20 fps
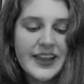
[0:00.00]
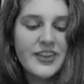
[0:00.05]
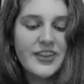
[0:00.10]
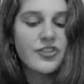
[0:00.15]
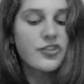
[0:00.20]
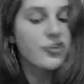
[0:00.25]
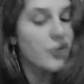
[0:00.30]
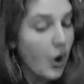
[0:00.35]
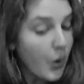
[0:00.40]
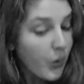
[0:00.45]
is
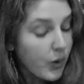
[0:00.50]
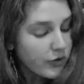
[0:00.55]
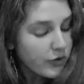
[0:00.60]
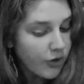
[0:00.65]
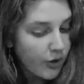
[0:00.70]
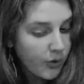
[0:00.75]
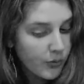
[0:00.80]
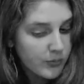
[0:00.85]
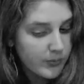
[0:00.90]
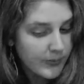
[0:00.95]
no
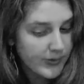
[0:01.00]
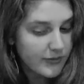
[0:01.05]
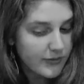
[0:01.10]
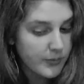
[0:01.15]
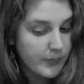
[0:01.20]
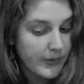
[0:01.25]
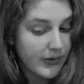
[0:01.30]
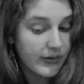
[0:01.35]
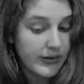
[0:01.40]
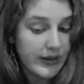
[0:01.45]
atonement to
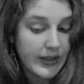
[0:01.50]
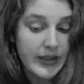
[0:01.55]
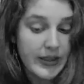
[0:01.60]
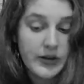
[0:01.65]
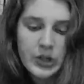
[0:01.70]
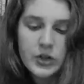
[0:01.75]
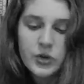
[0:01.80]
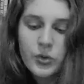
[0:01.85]
Marianne,